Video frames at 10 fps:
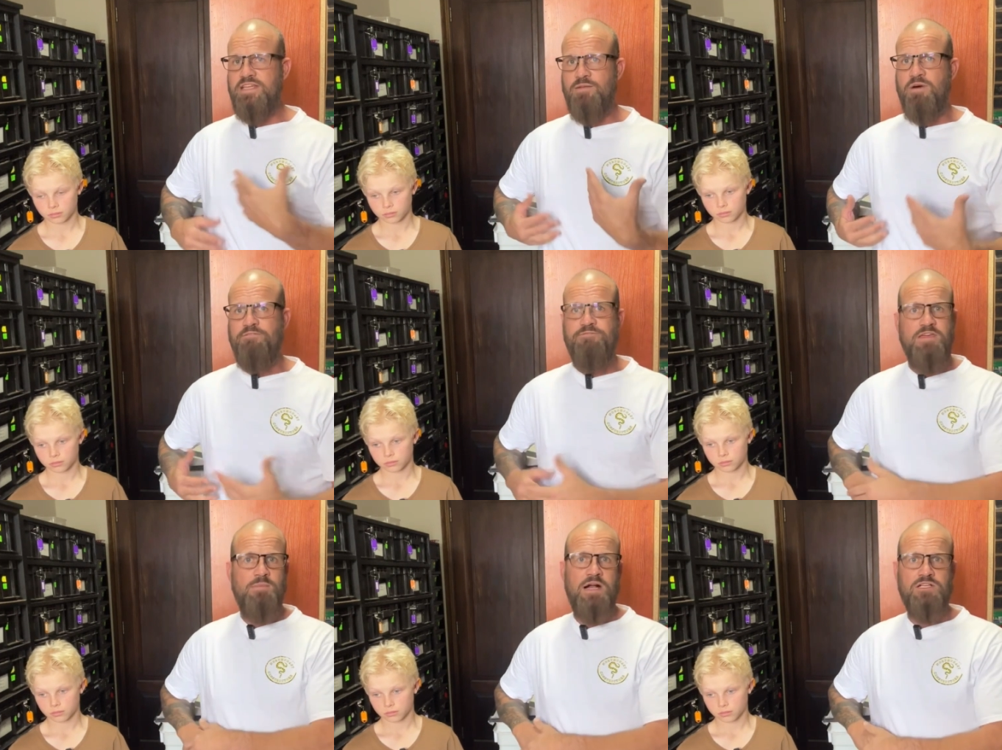Speaker 1: that my
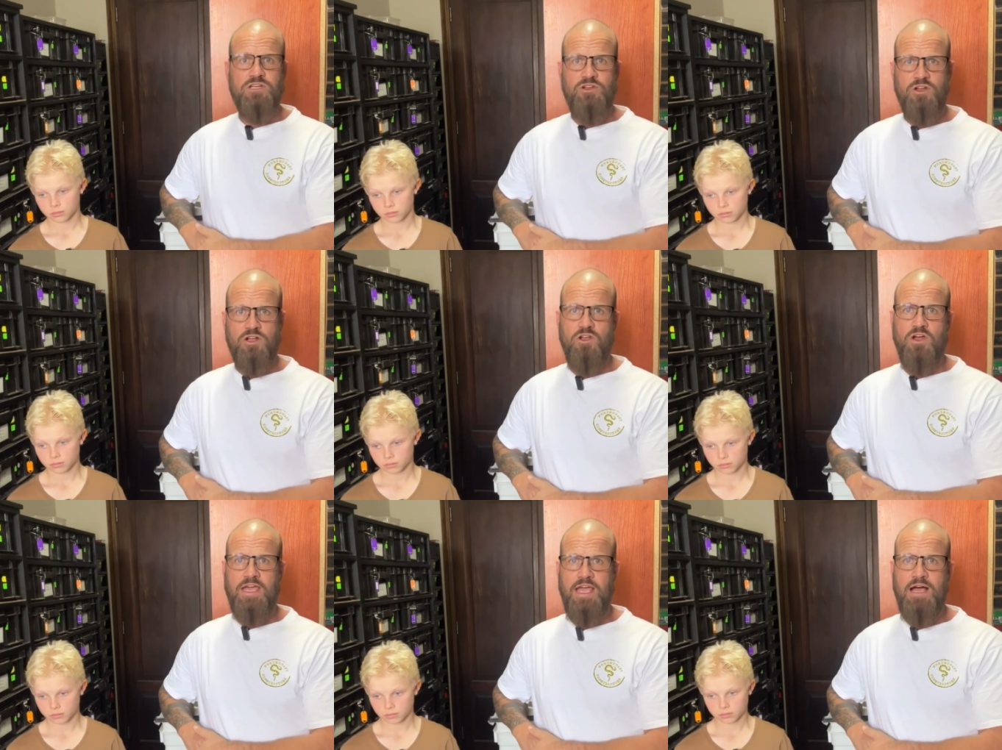females are not
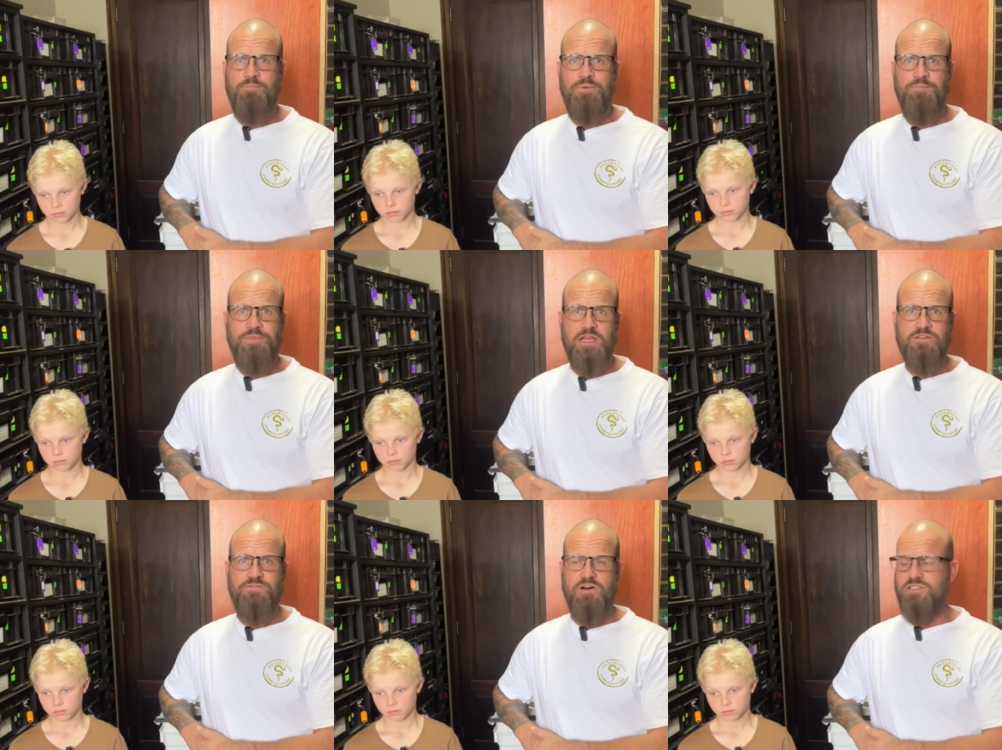locking up as
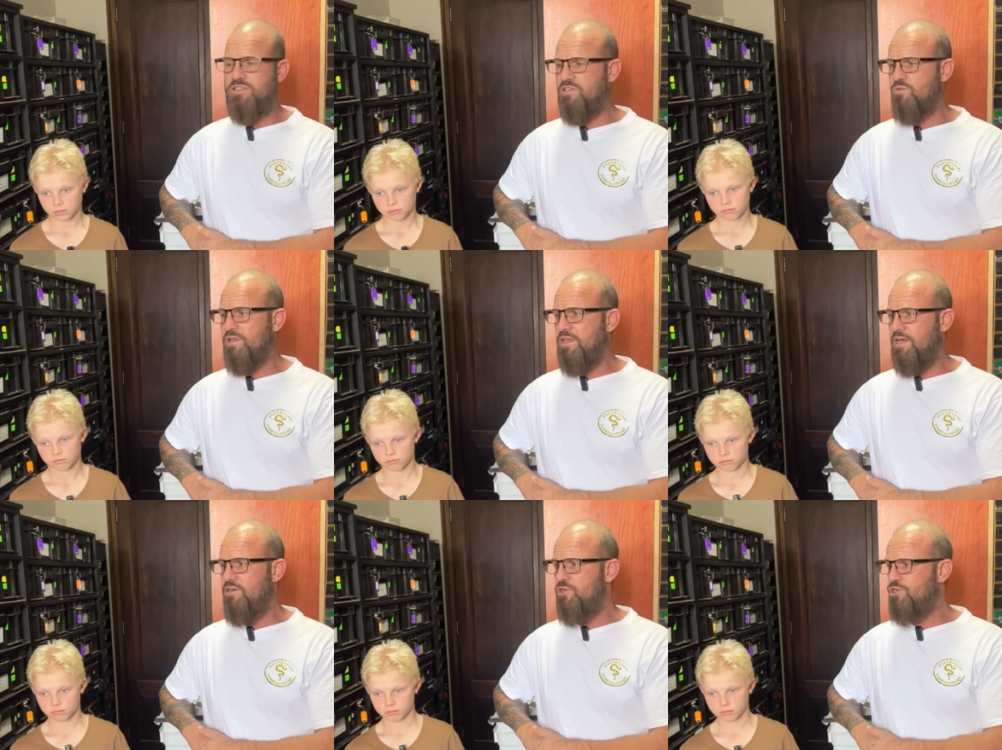fast as what they
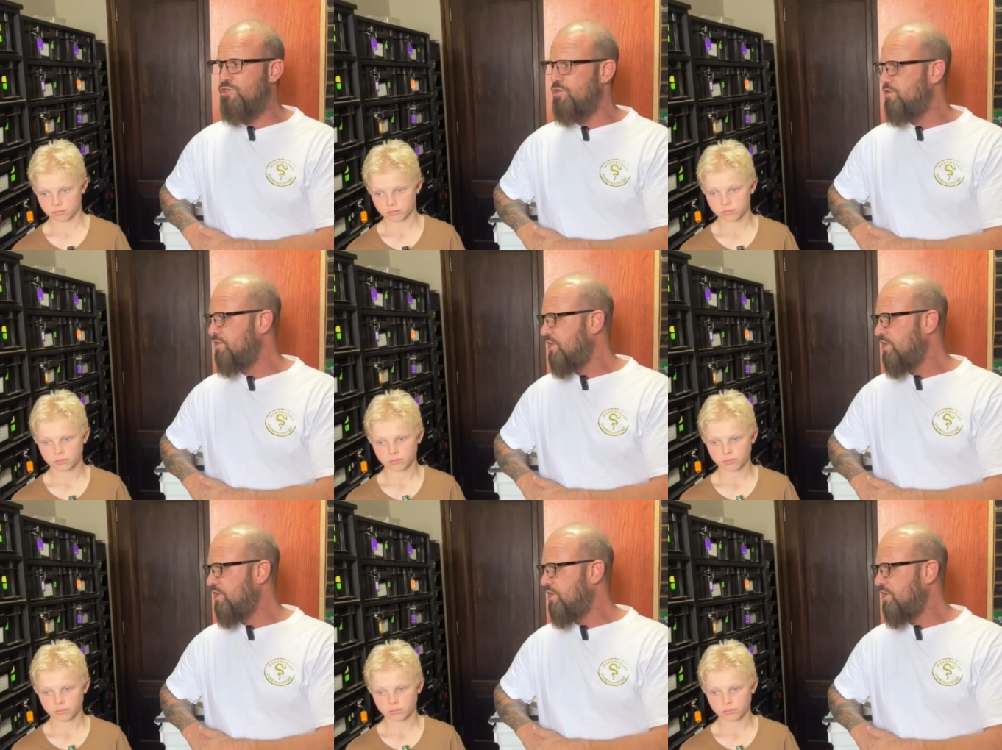used to.